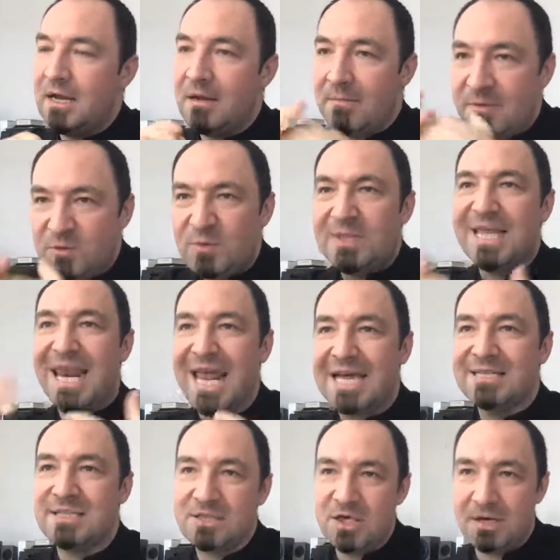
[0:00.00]
between the
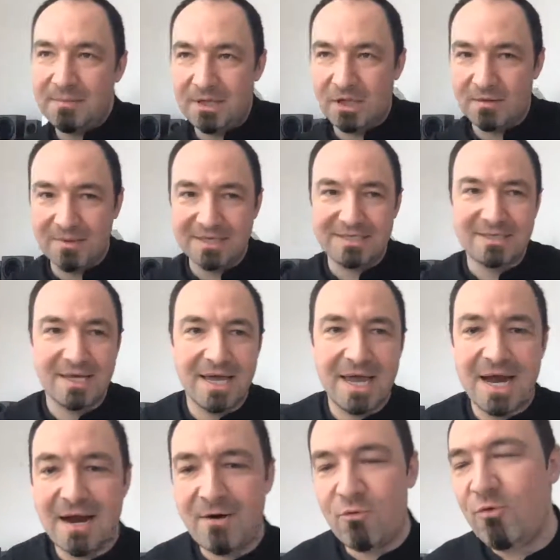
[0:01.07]
lines is going to be a little bit
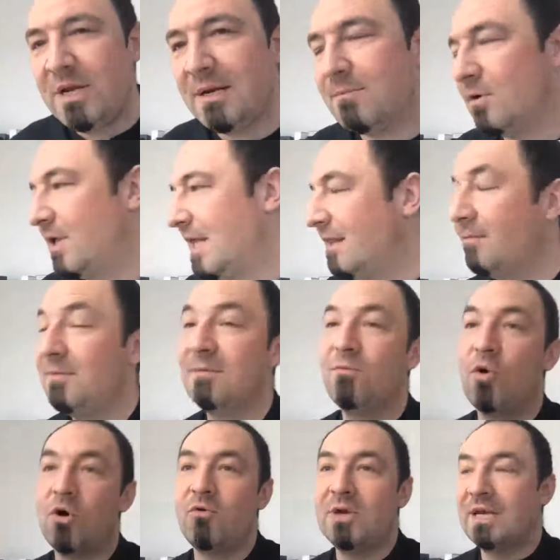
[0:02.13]
readable, a little bit
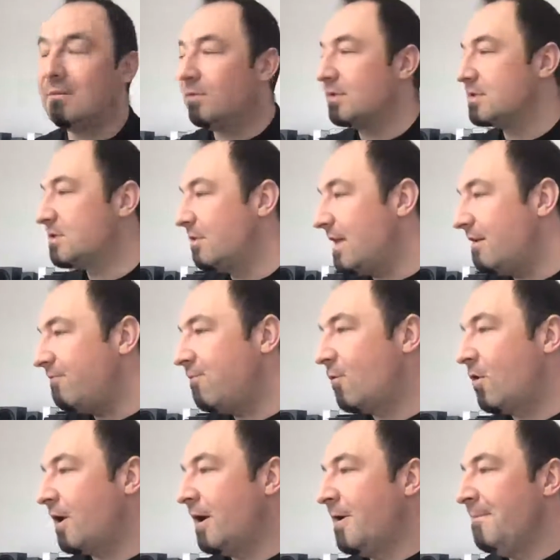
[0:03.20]
more readable. So
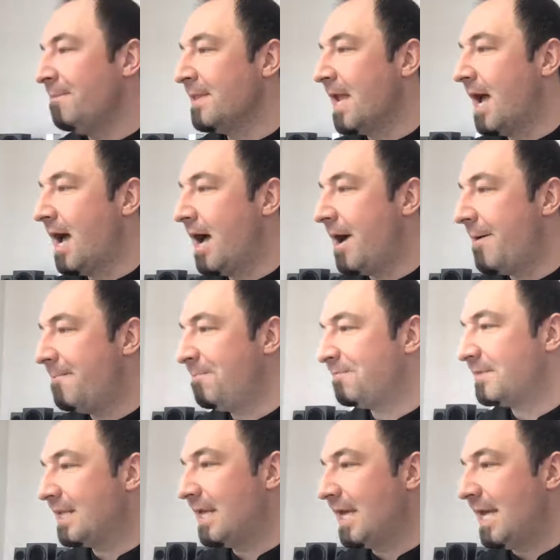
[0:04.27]
therefore,
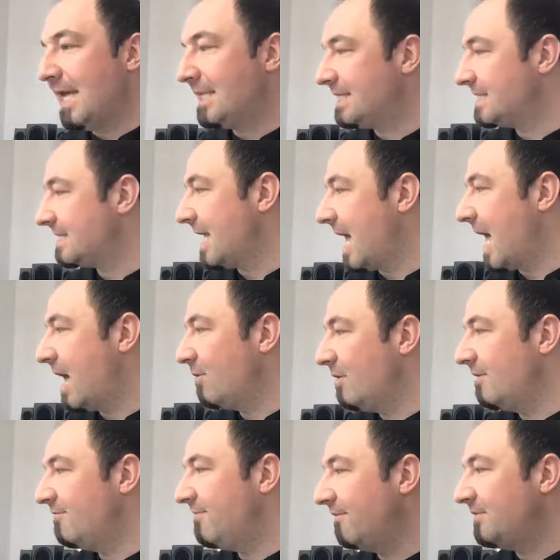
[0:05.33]
it's
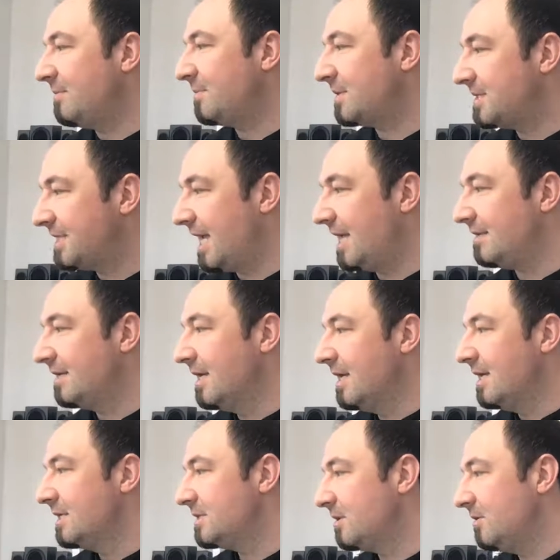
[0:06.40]
150%.
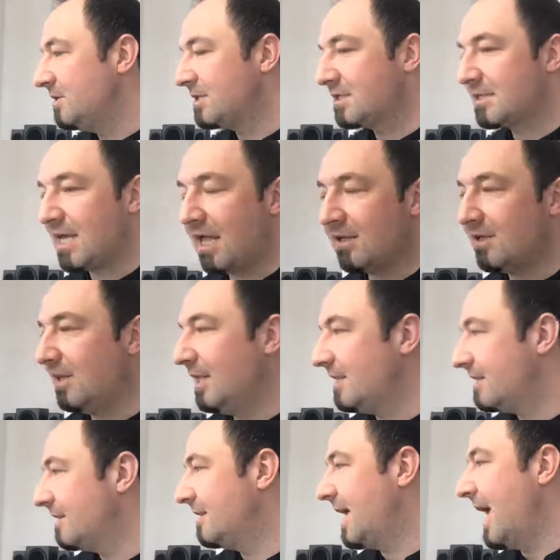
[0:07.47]
So you just
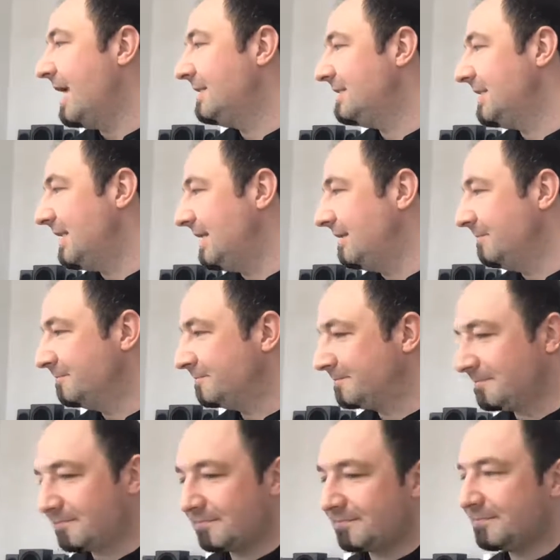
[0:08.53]
calculate the 18.
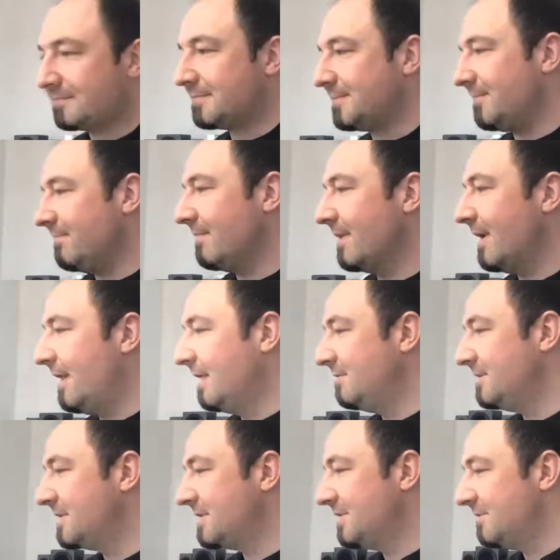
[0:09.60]
Let
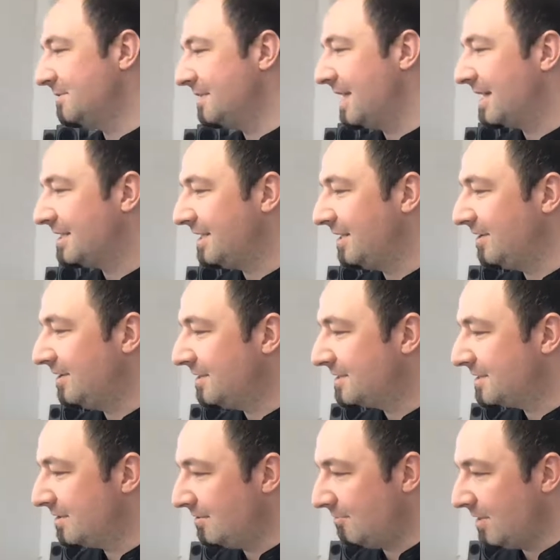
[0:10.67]
me just do that here.
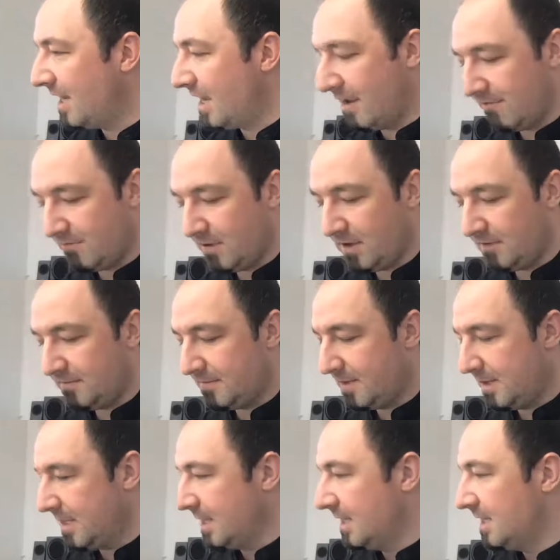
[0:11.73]
So we have what?
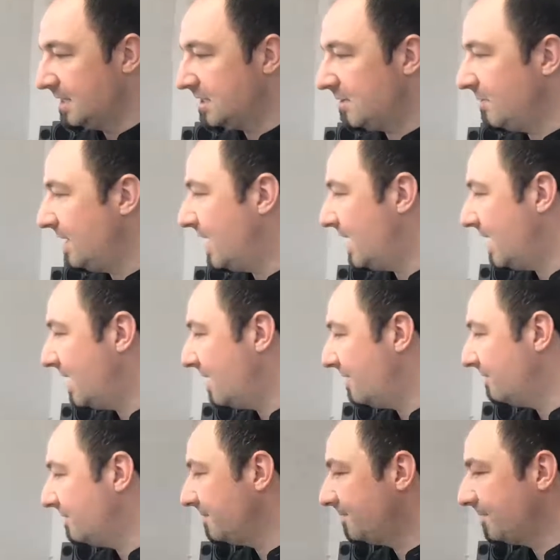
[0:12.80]
So we
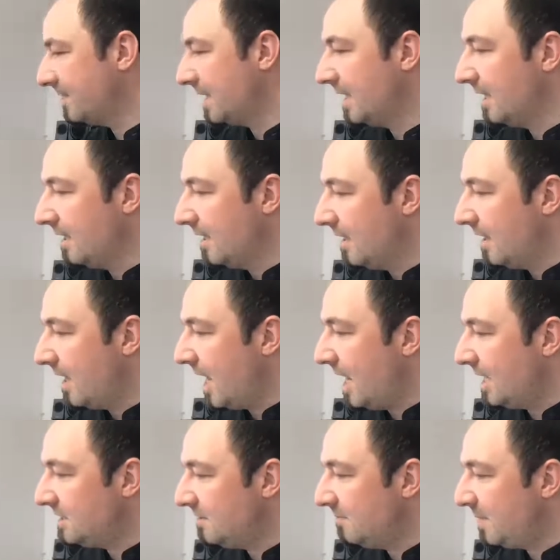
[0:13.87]
have 18